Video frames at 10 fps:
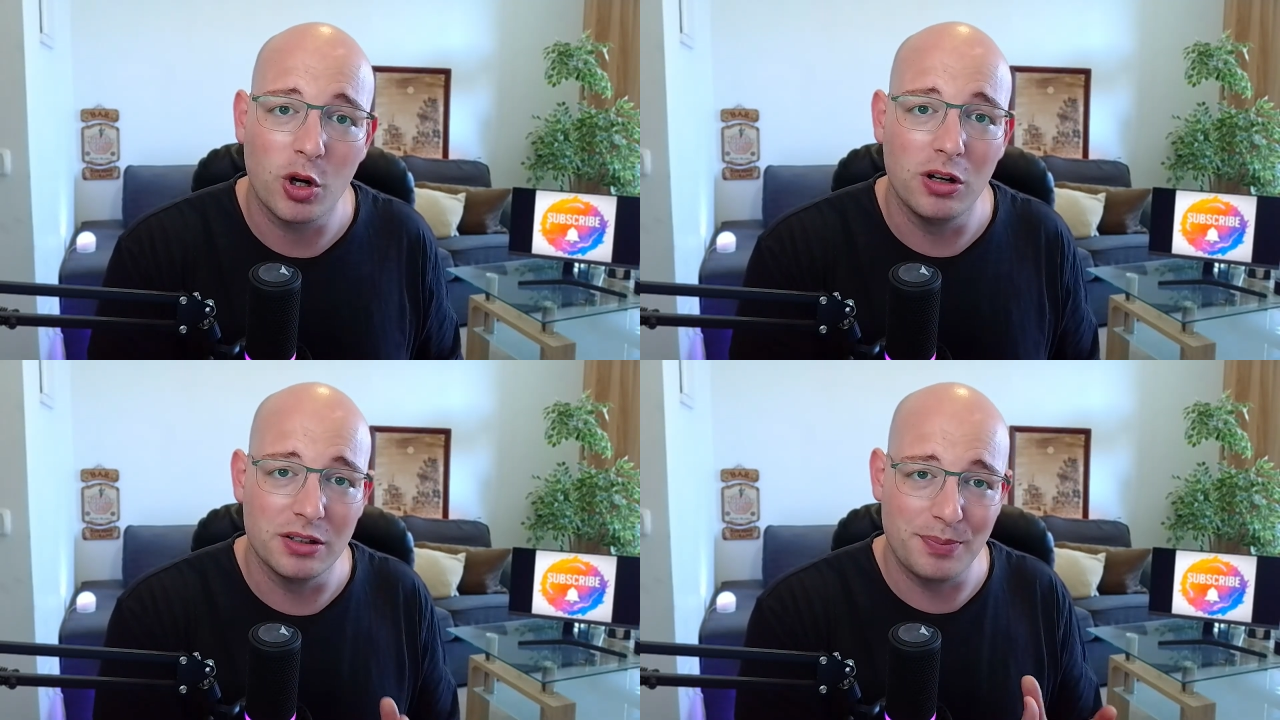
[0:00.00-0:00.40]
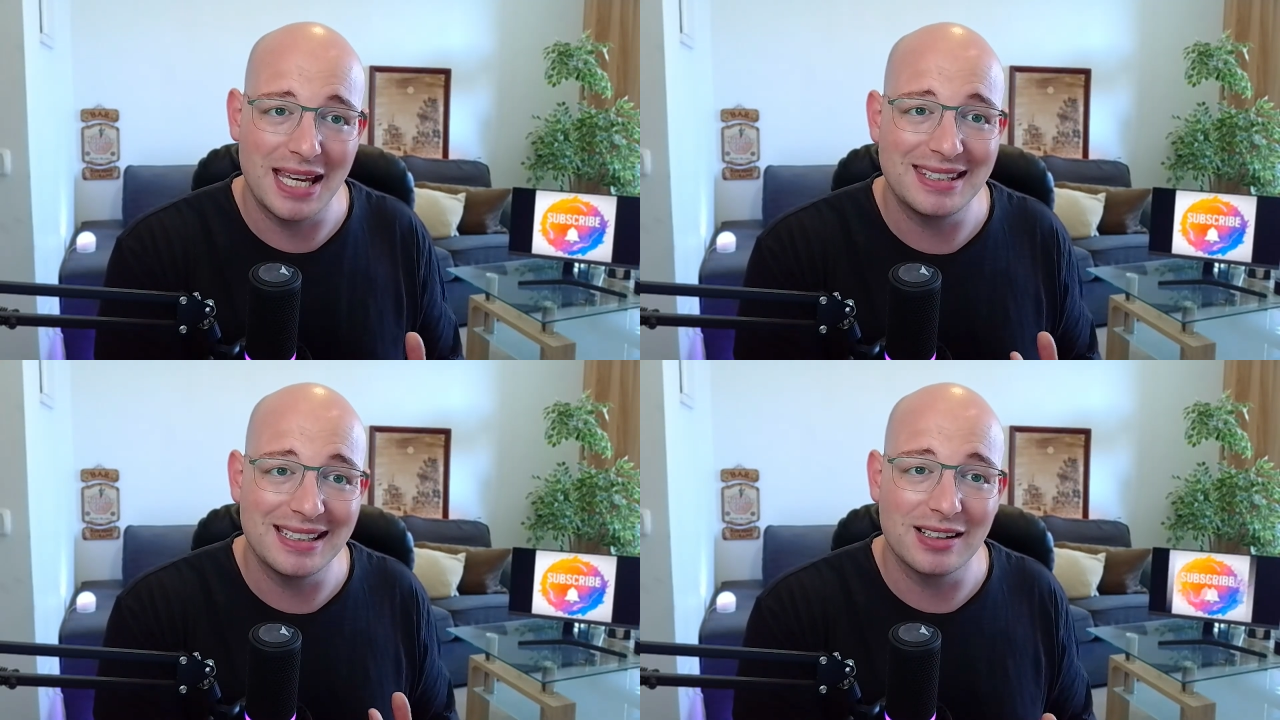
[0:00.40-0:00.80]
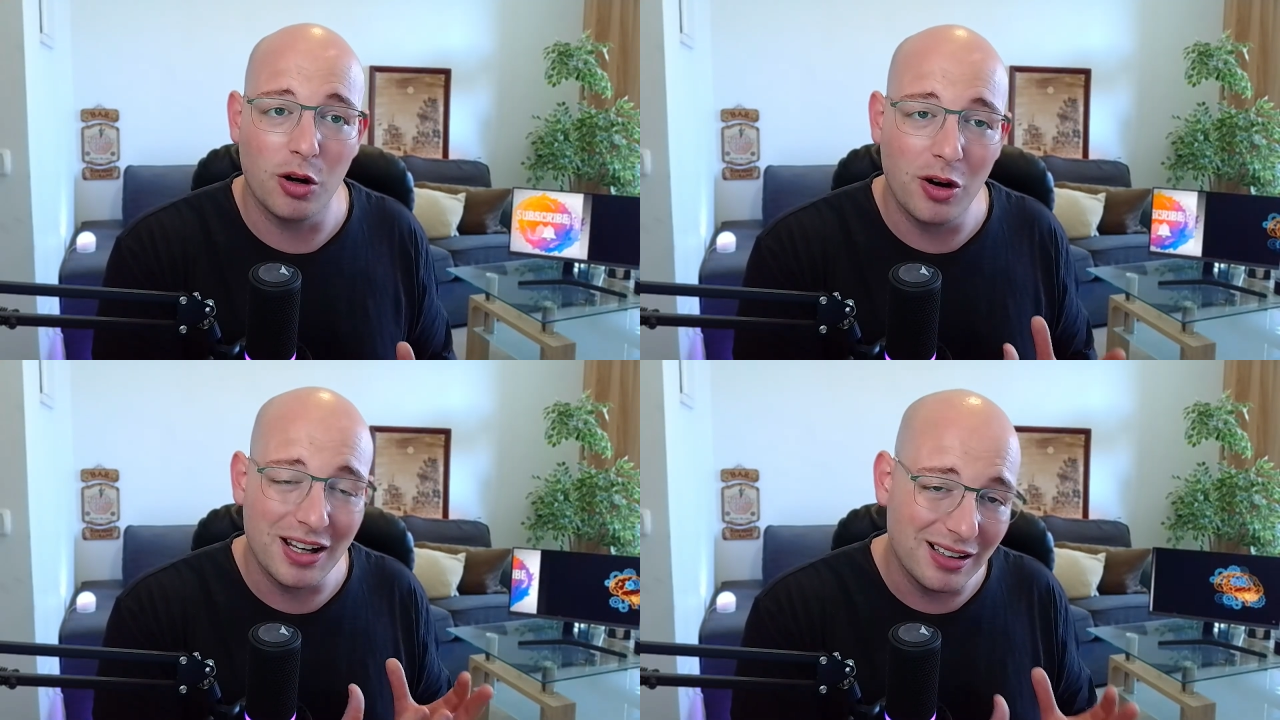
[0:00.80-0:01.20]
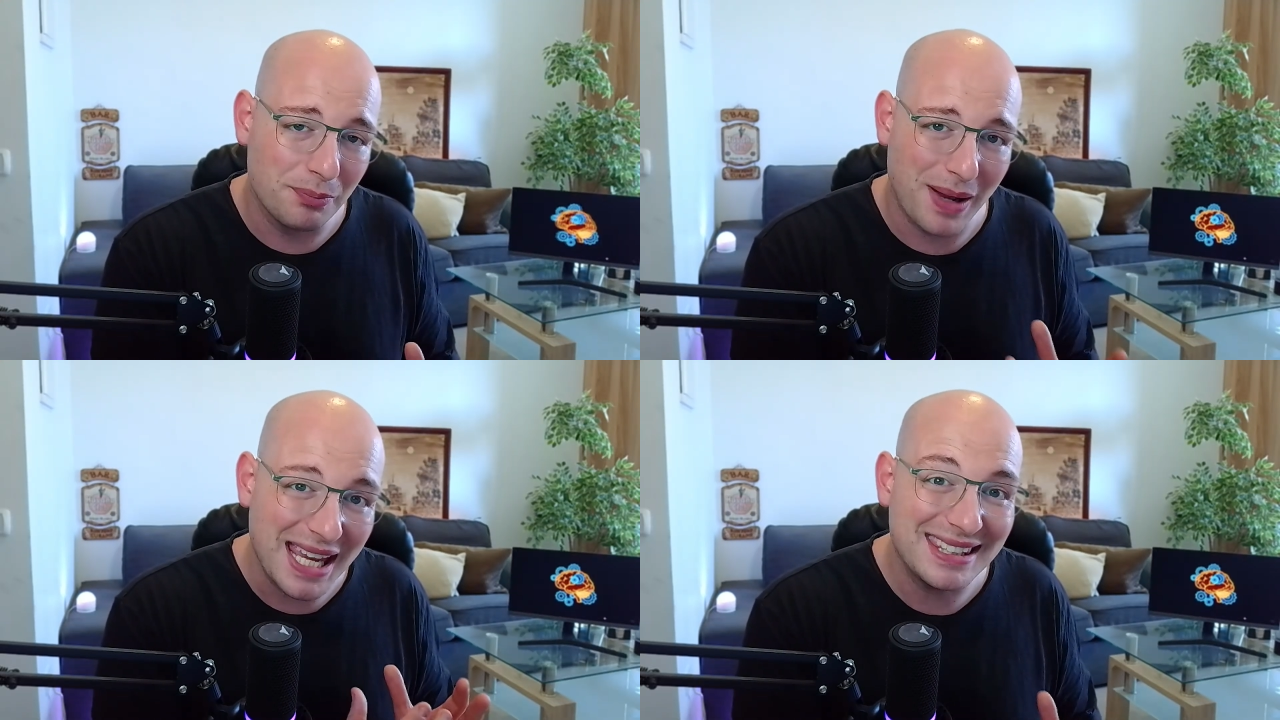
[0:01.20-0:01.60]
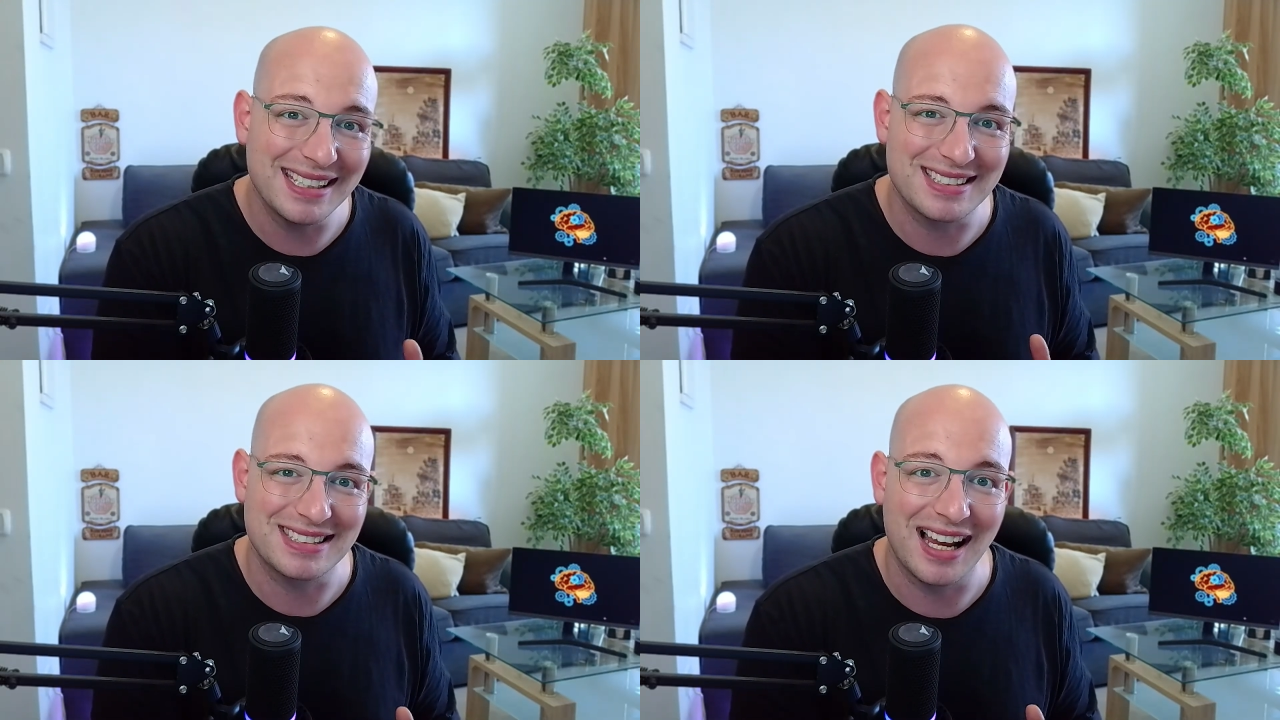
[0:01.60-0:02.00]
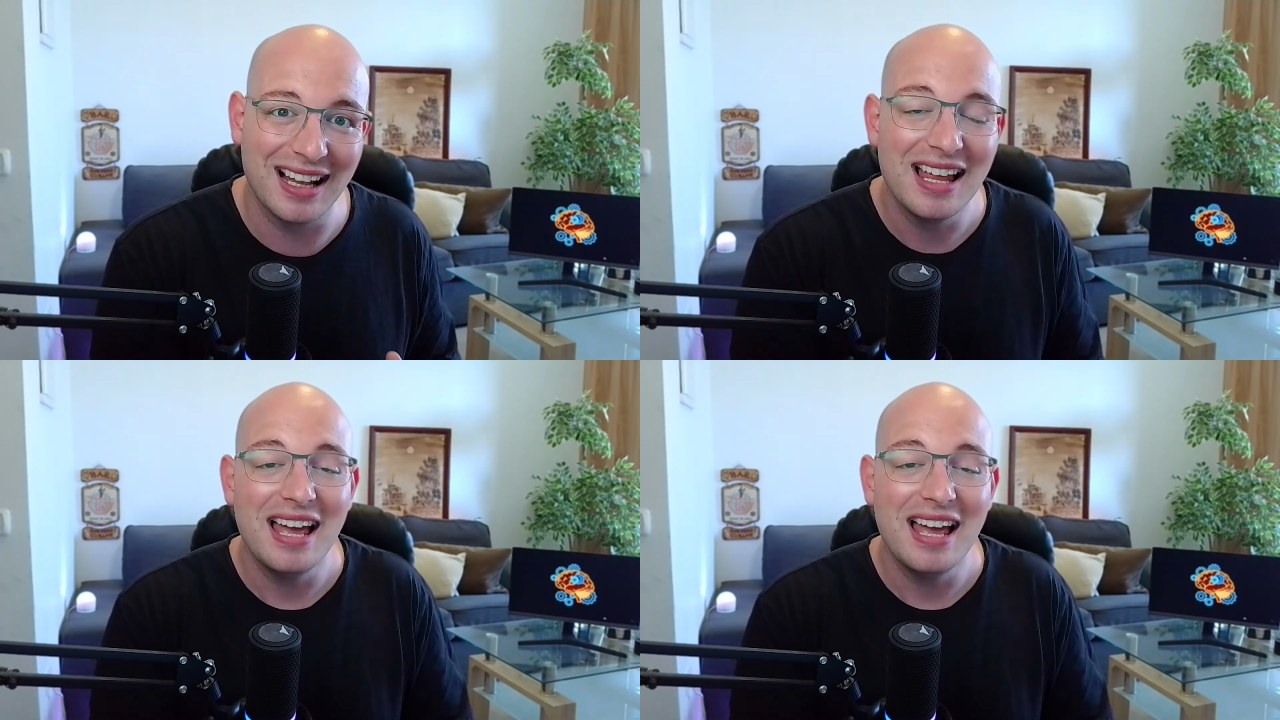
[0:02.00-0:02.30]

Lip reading: oil painting style,